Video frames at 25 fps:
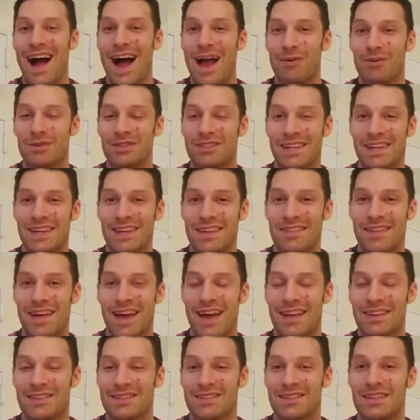I will take
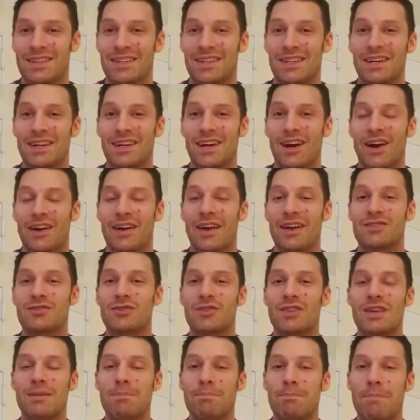that. Okay, so
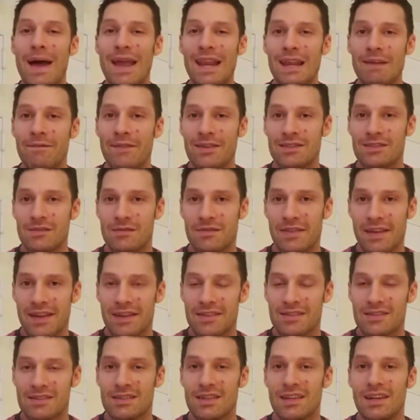the benefits of
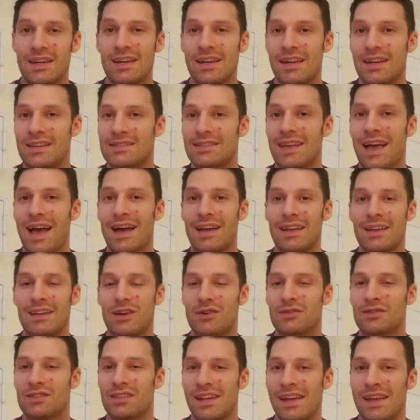this is that, you
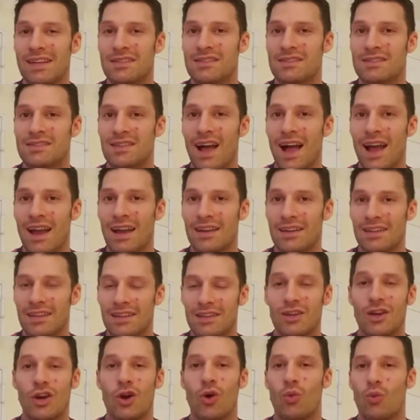know, in today's
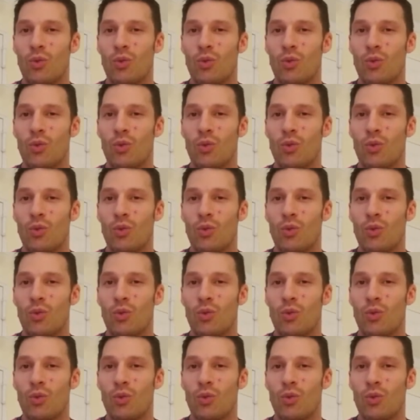society,